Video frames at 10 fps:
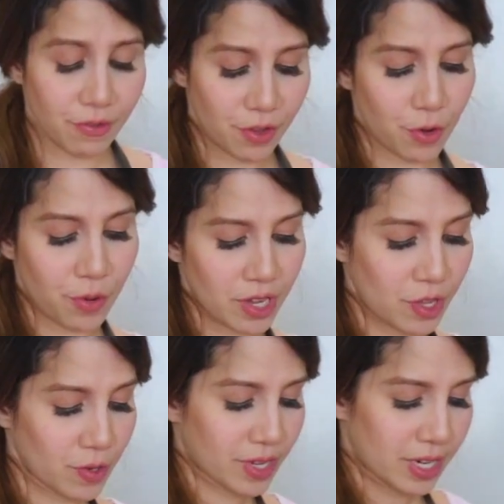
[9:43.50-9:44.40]
if you don't want to
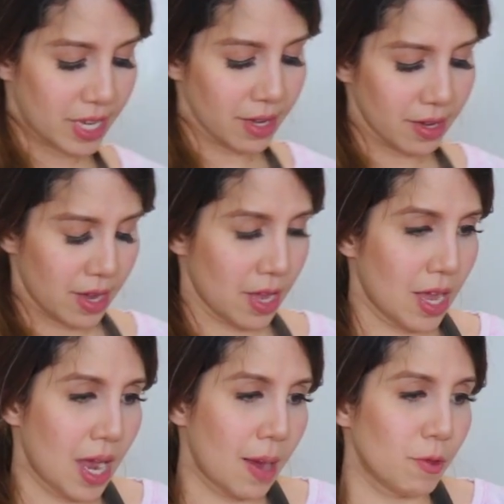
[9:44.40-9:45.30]
use honey.
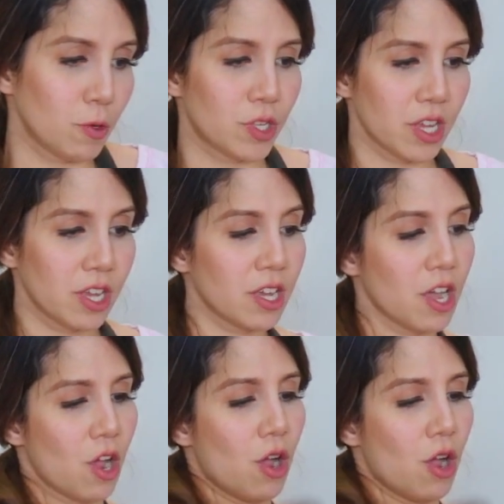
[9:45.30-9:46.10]
I'm using